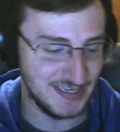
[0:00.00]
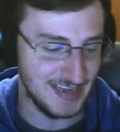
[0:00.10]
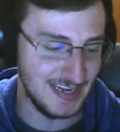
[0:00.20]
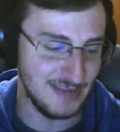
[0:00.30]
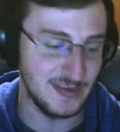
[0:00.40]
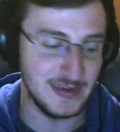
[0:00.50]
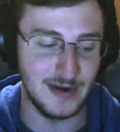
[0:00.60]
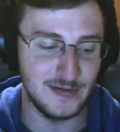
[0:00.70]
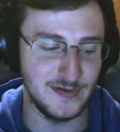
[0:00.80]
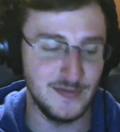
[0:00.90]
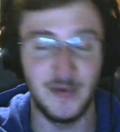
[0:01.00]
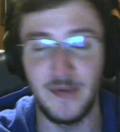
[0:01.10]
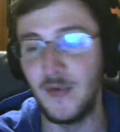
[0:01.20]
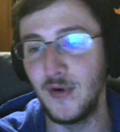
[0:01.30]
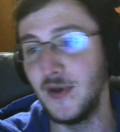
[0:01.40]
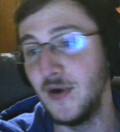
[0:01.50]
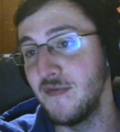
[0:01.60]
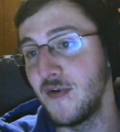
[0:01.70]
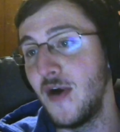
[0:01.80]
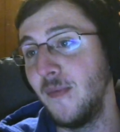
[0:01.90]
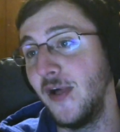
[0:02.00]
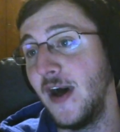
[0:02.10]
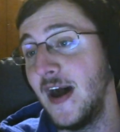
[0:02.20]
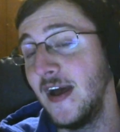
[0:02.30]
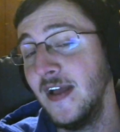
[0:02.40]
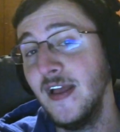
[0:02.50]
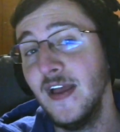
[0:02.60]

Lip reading: to any of the characters, but more the overall plot.